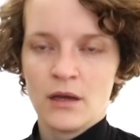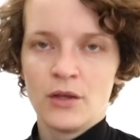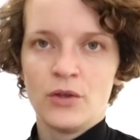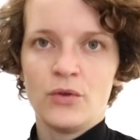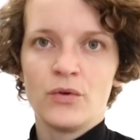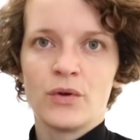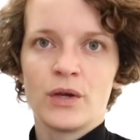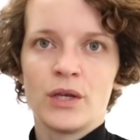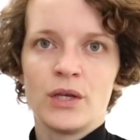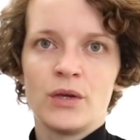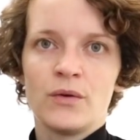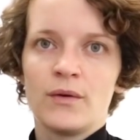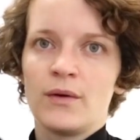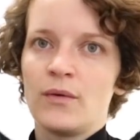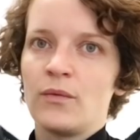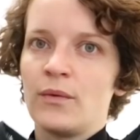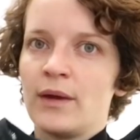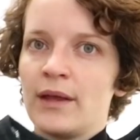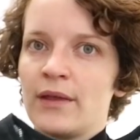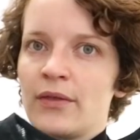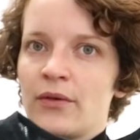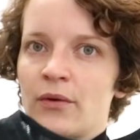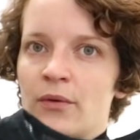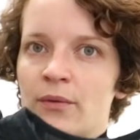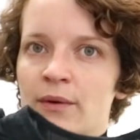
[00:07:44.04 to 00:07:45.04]
You can do it
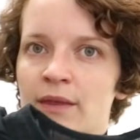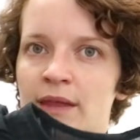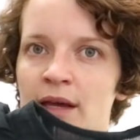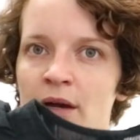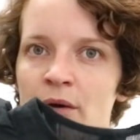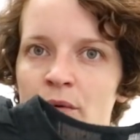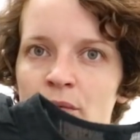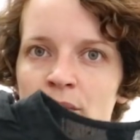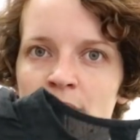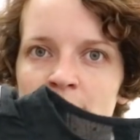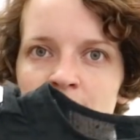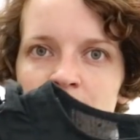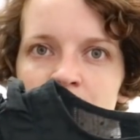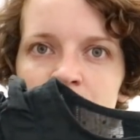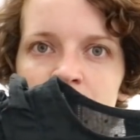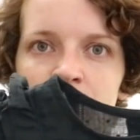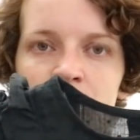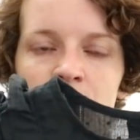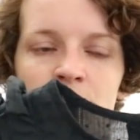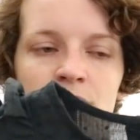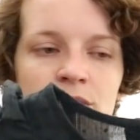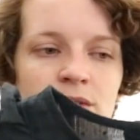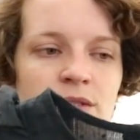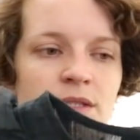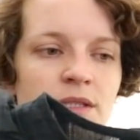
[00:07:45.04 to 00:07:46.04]
with or without
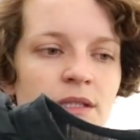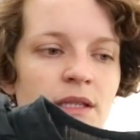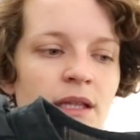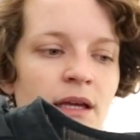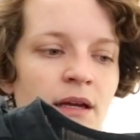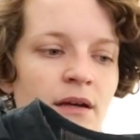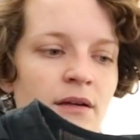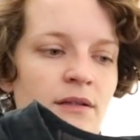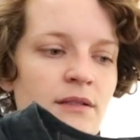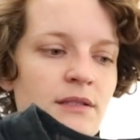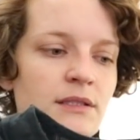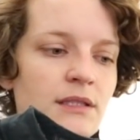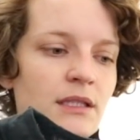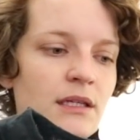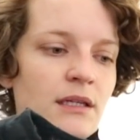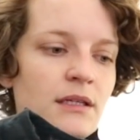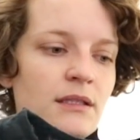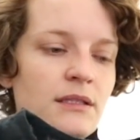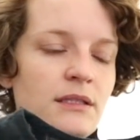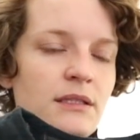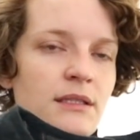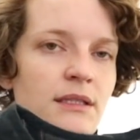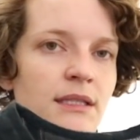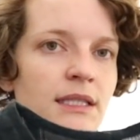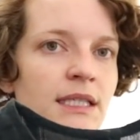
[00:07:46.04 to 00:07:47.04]
ruffles. There's a
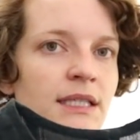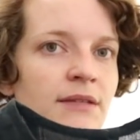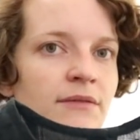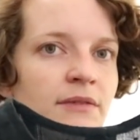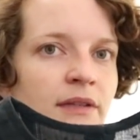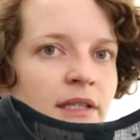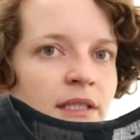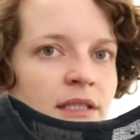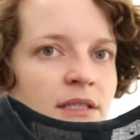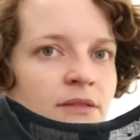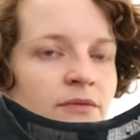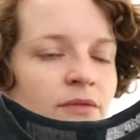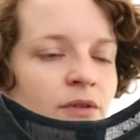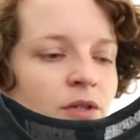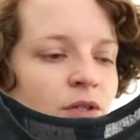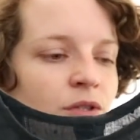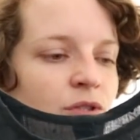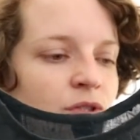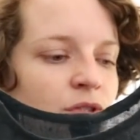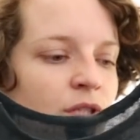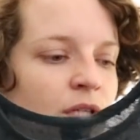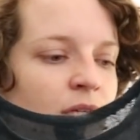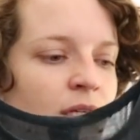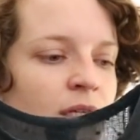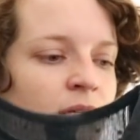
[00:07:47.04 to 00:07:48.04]
sleeveless
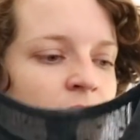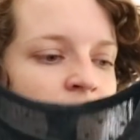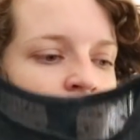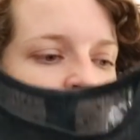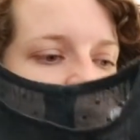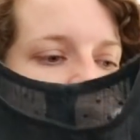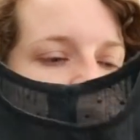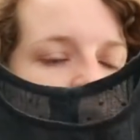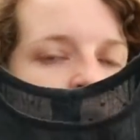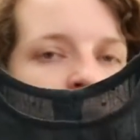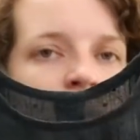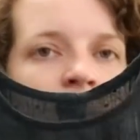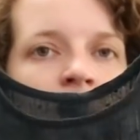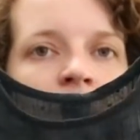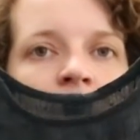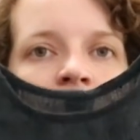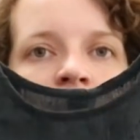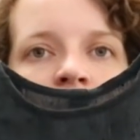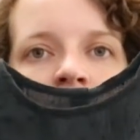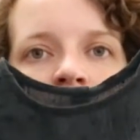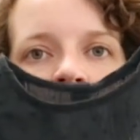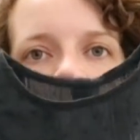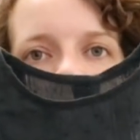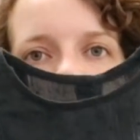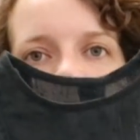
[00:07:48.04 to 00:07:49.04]
version.
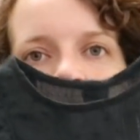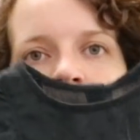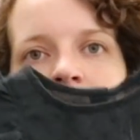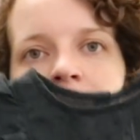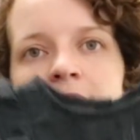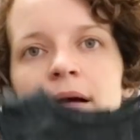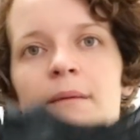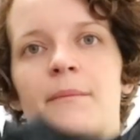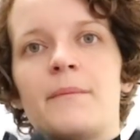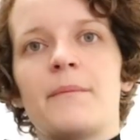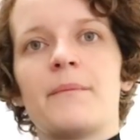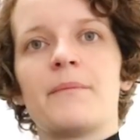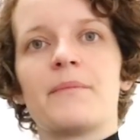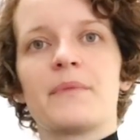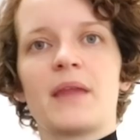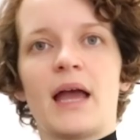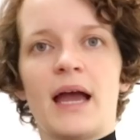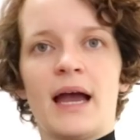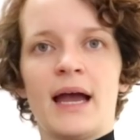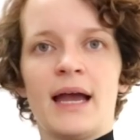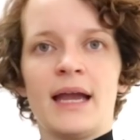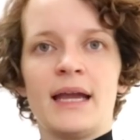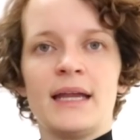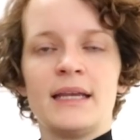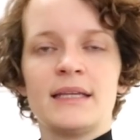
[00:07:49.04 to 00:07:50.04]

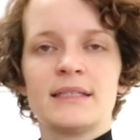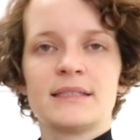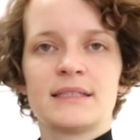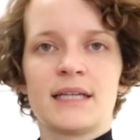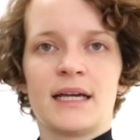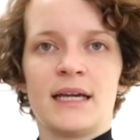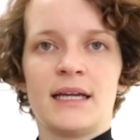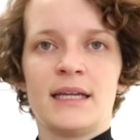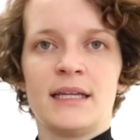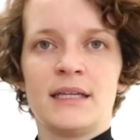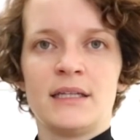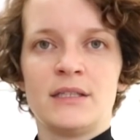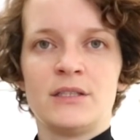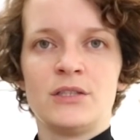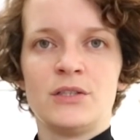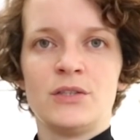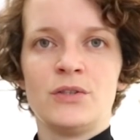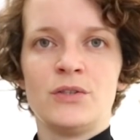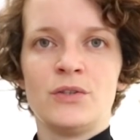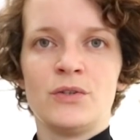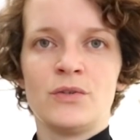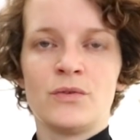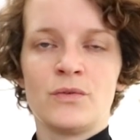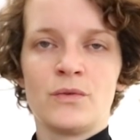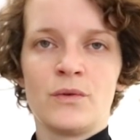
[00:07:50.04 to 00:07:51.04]
I decided to
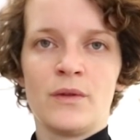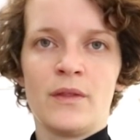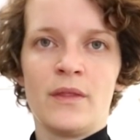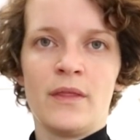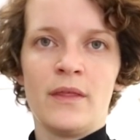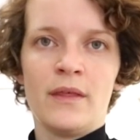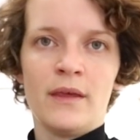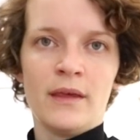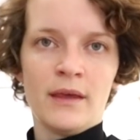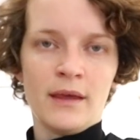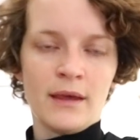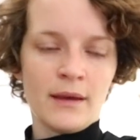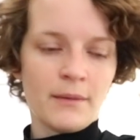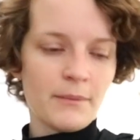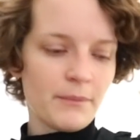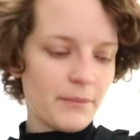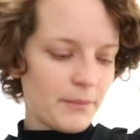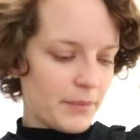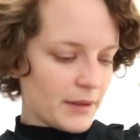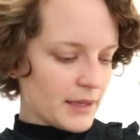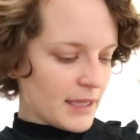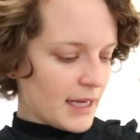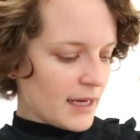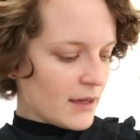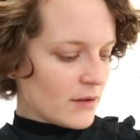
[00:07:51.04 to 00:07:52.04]
do the
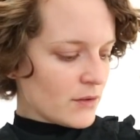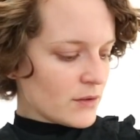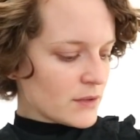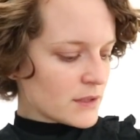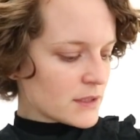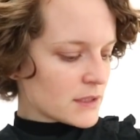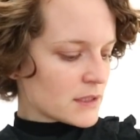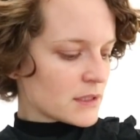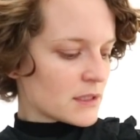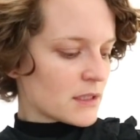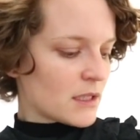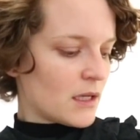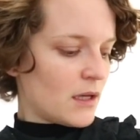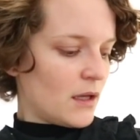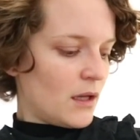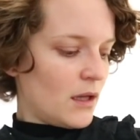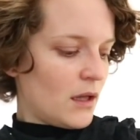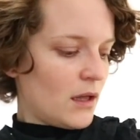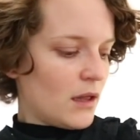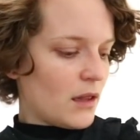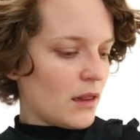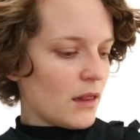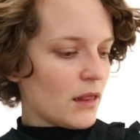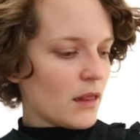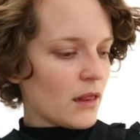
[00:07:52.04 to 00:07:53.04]
blouse
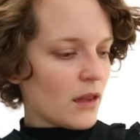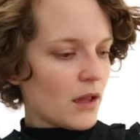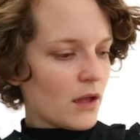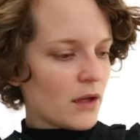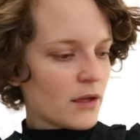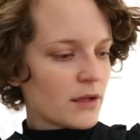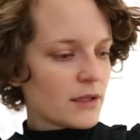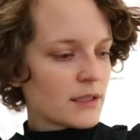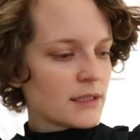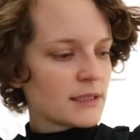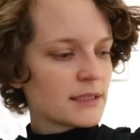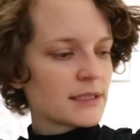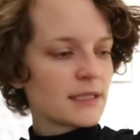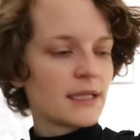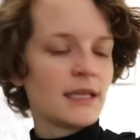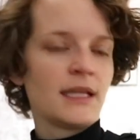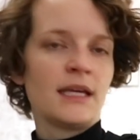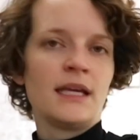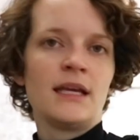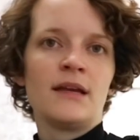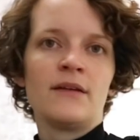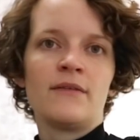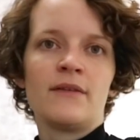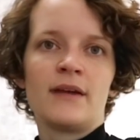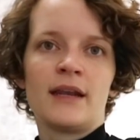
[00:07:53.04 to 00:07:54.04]
long
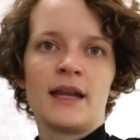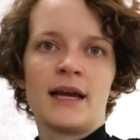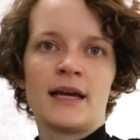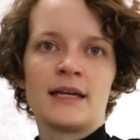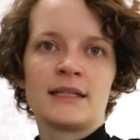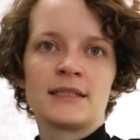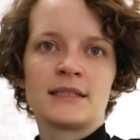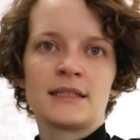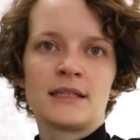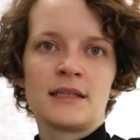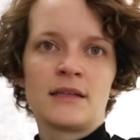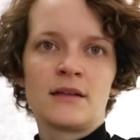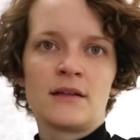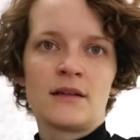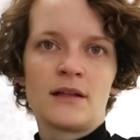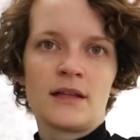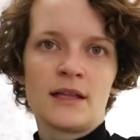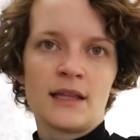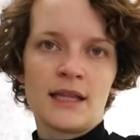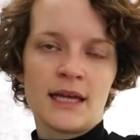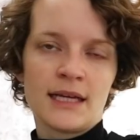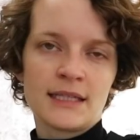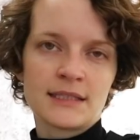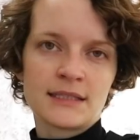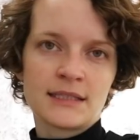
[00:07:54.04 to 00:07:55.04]
sleeve. It has little
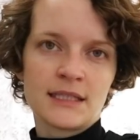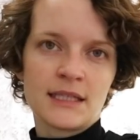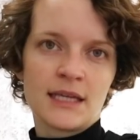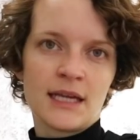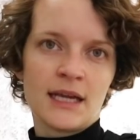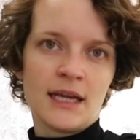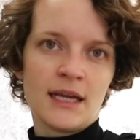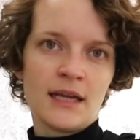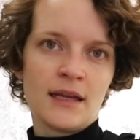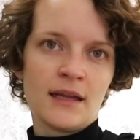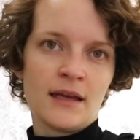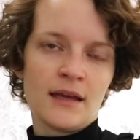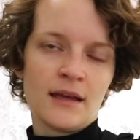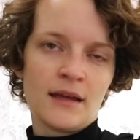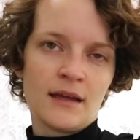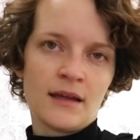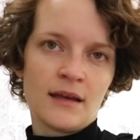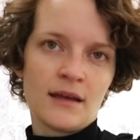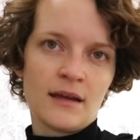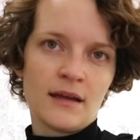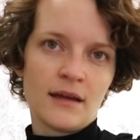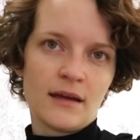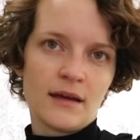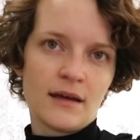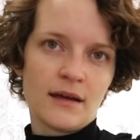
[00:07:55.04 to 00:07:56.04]

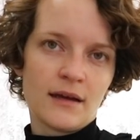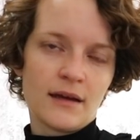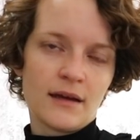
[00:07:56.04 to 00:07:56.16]
elasticated